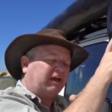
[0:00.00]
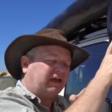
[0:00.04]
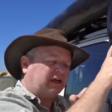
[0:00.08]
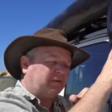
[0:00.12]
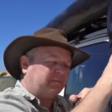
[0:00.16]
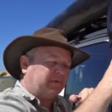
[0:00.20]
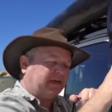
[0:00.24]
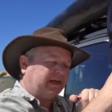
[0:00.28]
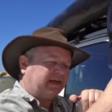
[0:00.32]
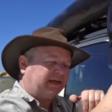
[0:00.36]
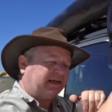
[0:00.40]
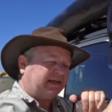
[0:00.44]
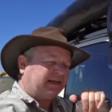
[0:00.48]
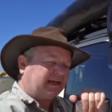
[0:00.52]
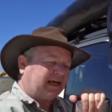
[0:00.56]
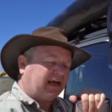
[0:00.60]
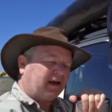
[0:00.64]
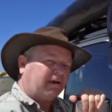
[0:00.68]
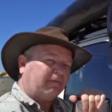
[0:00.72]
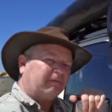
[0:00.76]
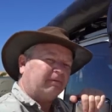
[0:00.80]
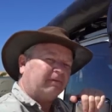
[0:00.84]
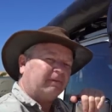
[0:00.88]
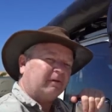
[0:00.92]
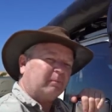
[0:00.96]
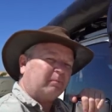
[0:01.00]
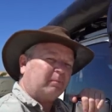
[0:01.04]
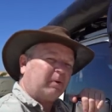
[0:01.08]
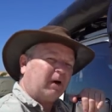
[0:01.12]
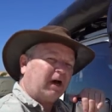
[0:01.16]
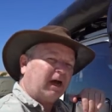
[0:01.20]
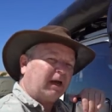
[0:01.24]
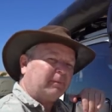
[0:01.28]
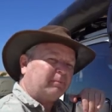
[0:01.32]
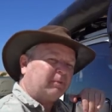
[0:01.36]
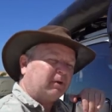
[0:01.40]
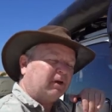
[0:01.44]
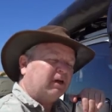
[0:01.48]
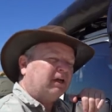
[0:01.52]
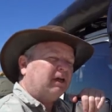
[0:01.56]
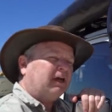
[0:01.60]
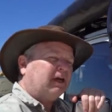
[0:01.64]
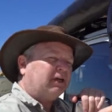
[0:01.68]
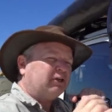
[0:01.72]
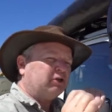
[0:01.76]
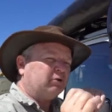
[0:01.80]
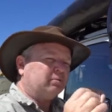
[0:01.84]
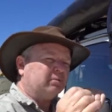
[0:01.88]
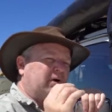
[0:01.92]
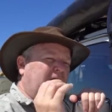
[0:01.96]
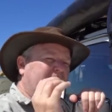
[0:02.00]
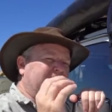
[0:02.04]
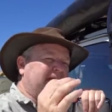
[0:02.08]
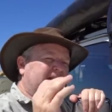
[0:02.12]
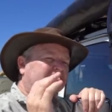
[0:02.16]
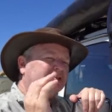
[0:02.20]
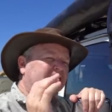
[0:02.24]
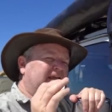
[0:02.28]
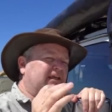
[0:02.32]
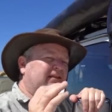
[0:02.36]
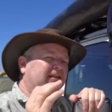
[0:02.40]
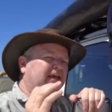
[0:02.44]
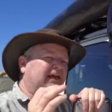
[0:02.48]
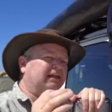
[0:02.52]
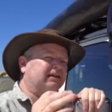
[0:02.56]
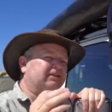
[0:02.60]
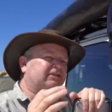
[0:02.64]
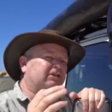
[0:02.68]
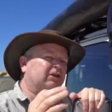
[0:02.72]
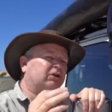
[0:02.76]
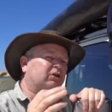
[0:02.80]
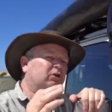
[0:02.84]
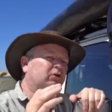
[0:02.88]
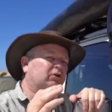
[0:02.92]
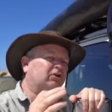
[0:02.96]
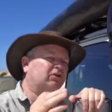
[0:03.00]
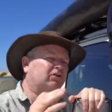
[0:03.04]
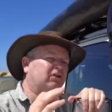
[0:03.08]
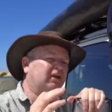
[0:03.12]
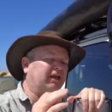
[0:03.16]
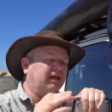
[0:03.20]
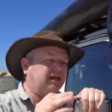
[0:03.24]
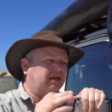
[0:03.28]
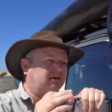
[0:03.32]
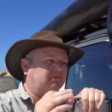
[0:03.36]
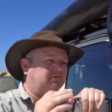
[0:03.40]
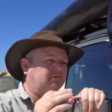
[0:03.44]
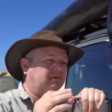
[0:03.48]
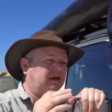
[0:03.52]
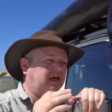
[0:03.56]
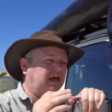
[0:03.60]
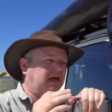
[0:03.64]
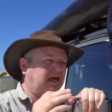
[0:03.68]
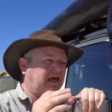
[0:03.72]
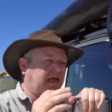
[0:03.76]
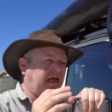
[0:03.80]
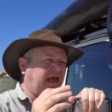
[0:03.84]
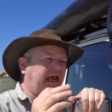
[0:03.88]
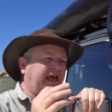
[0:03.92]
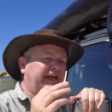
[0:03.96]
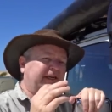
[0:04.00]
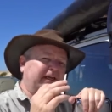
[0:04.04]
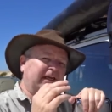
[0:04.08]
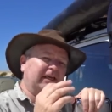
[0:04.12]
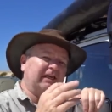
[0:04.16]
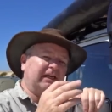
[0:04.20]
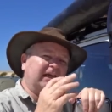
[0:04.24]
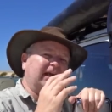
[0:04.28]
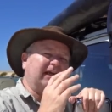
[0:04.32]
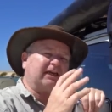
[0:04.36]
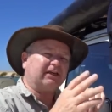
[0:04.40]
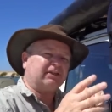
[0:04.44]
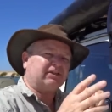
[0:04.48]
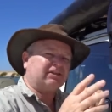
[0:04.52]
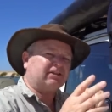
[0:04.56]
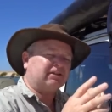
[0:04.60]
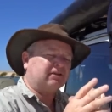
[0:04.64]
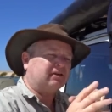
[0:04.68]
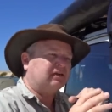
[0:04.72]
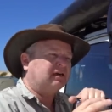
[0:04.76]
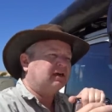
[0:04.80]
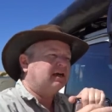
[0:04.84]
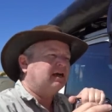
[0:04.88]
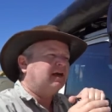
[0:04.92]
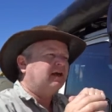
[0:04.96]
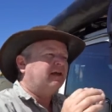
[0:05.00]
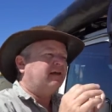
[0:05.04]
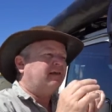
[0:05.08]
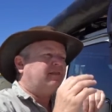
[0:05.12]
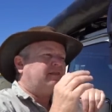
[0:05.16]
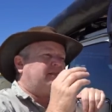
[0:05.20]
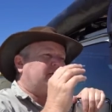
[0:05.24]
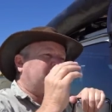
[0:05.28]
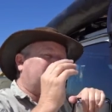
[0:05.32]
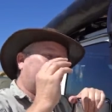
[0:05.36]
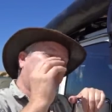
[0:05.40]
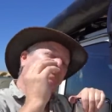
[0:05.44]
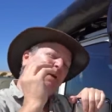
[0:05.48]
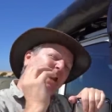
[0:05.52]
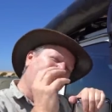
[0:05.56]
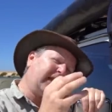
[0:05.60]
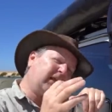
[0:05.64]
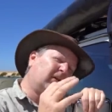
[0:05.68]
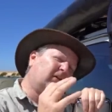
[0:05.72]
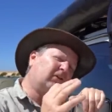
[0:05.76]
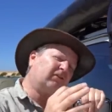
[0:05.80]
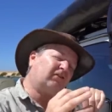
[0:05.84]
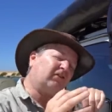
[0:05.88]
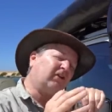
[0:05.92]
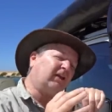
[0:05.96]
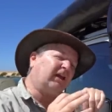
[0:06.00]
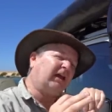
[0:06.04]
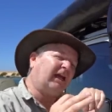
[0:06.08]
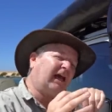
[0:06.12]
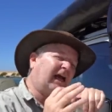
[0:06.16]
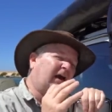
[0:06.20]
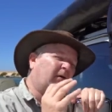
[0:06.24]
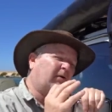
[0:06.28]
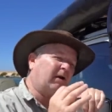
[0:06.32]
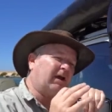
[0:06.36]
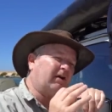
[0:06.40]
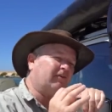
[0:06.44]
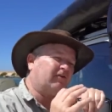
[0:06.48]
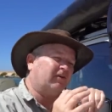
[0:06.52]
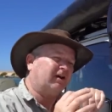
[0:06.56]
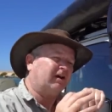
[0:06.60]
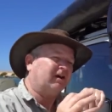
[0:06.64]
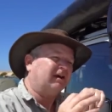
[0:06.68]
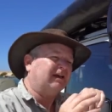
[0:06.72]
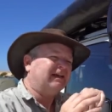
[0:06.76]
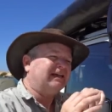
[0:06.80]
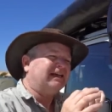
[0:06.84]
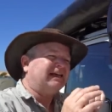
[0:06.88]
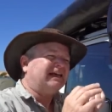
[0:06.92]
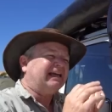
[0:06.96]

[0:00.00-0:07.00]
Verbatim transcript: coming down the pipe. And you might think that is a good thing, and it is. The penalty, however,